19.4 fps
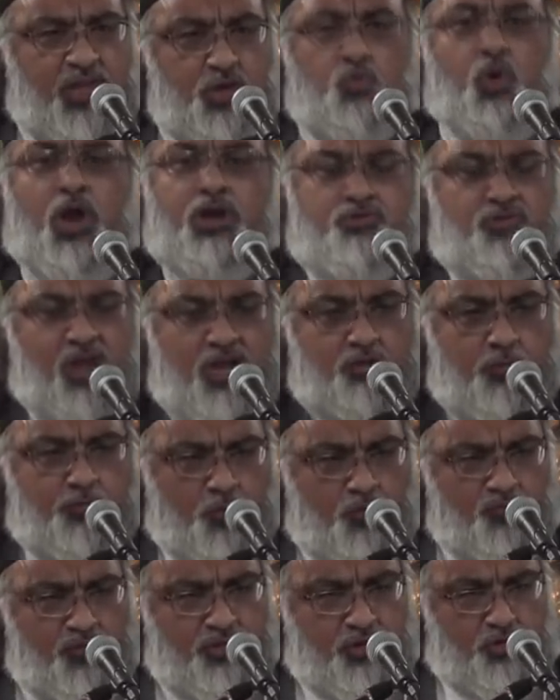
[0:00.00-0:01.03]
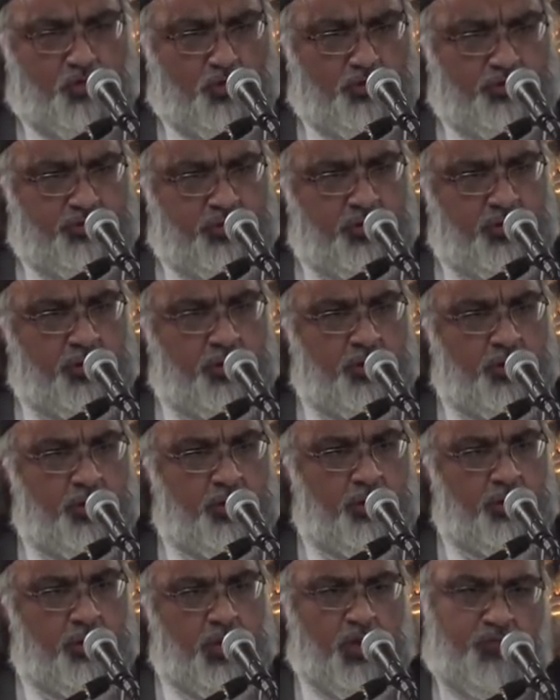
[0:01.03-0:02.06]
are you? What are you trying to prove on the roads?
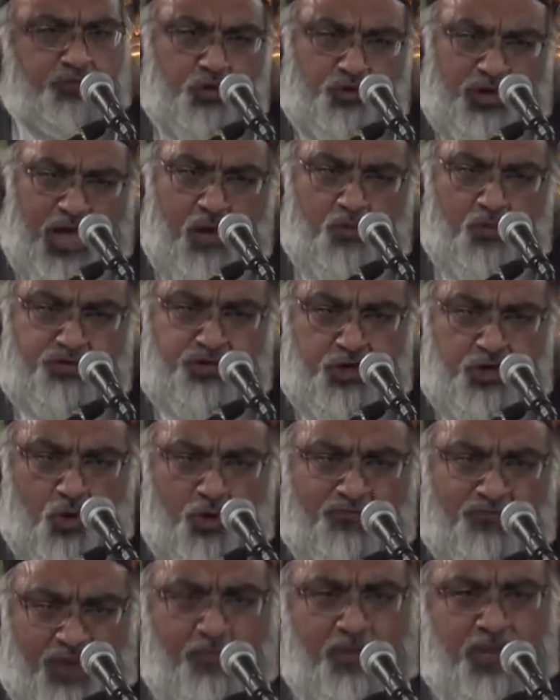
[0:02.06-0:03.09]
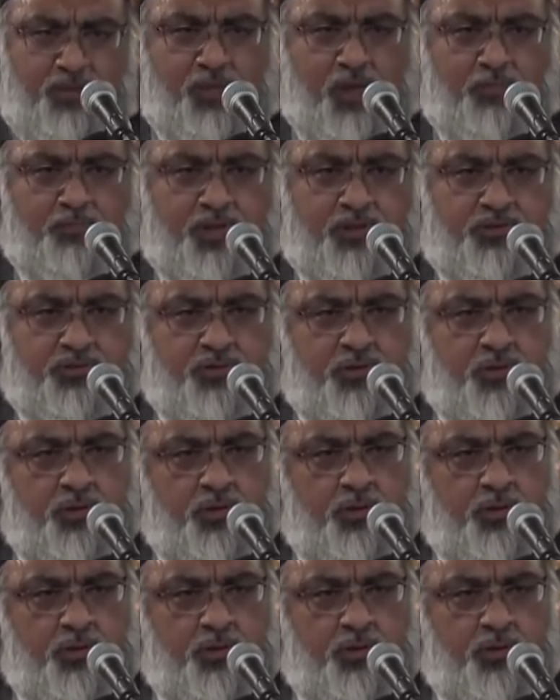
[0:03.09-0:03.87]
If you can't wash your own family members.